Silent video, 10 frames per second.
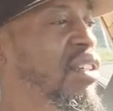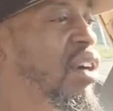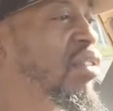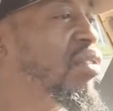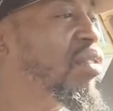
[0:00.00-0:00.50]

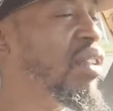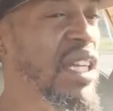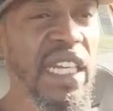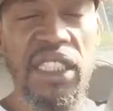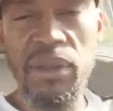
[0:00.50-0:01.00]

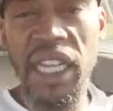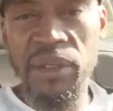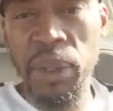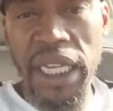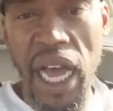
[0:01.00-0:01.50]
let's
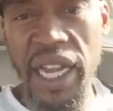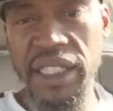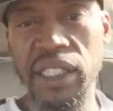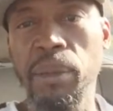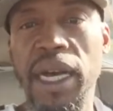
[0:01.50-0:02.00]
be
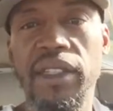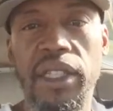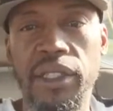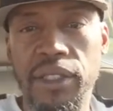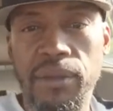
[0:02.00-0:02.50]
honest about
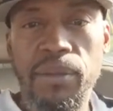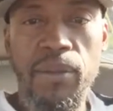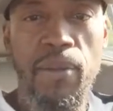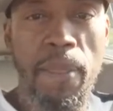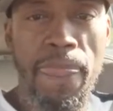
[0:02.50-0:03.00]
this.
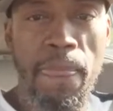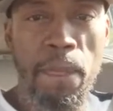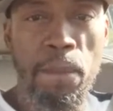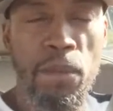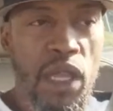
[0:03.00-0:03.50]

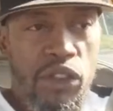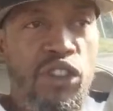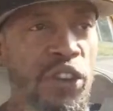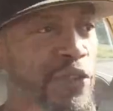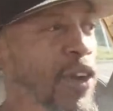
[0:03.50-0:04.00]

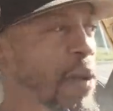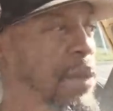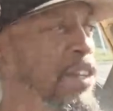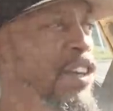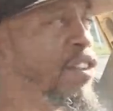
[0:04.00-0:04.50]
George
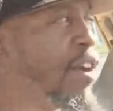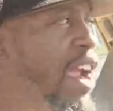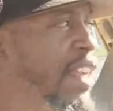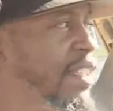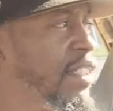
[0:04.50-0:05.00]
Foreman, you're
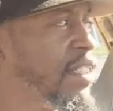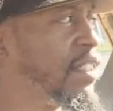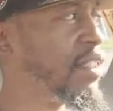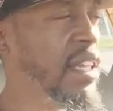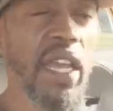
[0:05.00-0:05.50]
great.
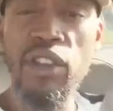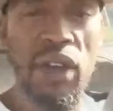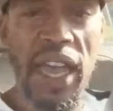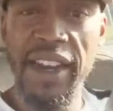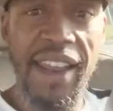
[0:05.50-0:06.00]
You
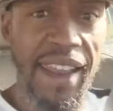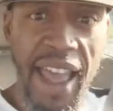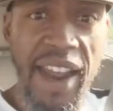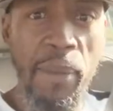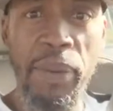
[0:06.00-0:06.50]
had a
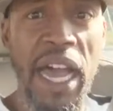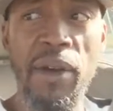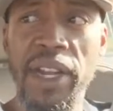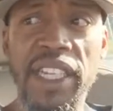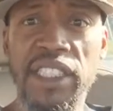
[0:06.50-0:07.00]
lot of
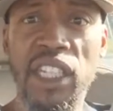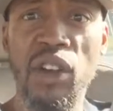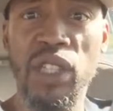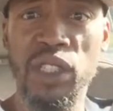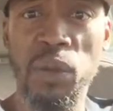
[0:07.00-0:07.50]
power. He's
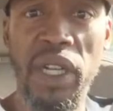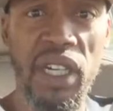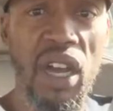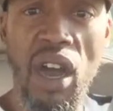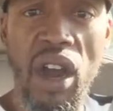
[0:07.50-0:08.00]
known as one
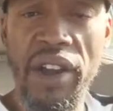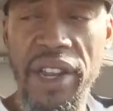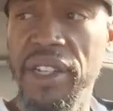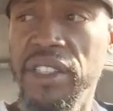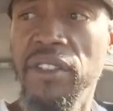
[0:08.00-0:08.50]
of the hard
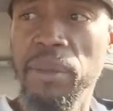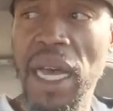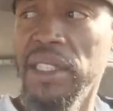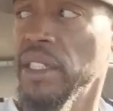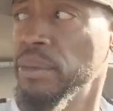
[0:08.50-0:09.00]
hitters of
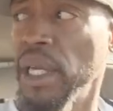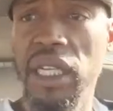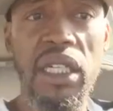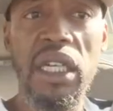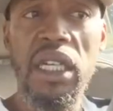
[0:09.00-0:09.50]
boxing,
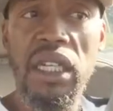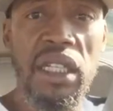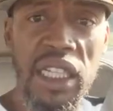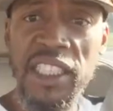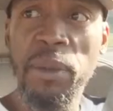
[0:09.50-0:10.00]
but
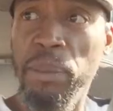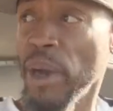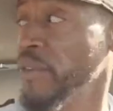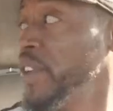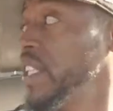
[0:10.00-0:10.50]
let's be
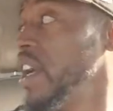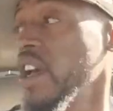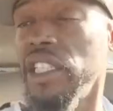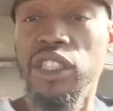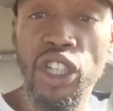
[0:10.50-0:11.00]
perfectly
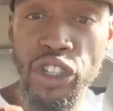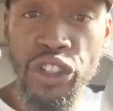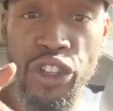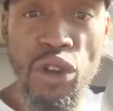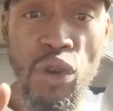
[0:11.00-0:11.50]
honest.
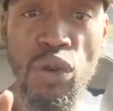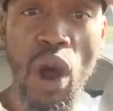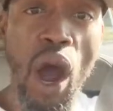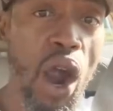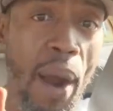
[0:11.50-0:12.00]
You
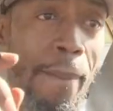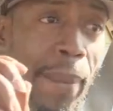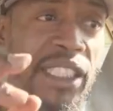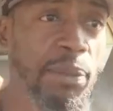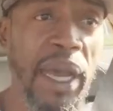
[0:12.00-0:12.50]
are a
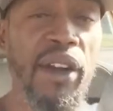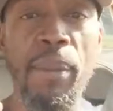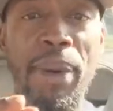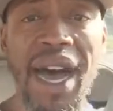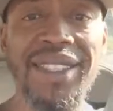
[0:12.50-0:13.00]
much better
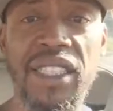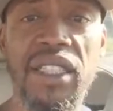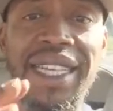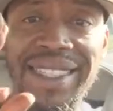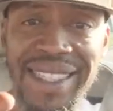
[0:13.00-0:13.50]
boxer
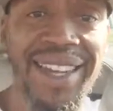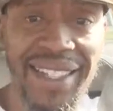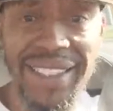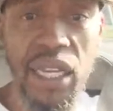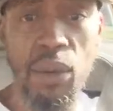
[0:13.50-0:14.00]
than
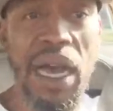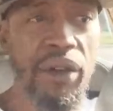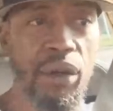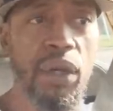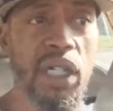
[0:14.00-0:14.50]
Deontay
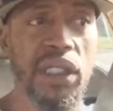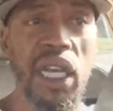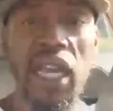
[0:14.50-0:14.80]
Wilder was,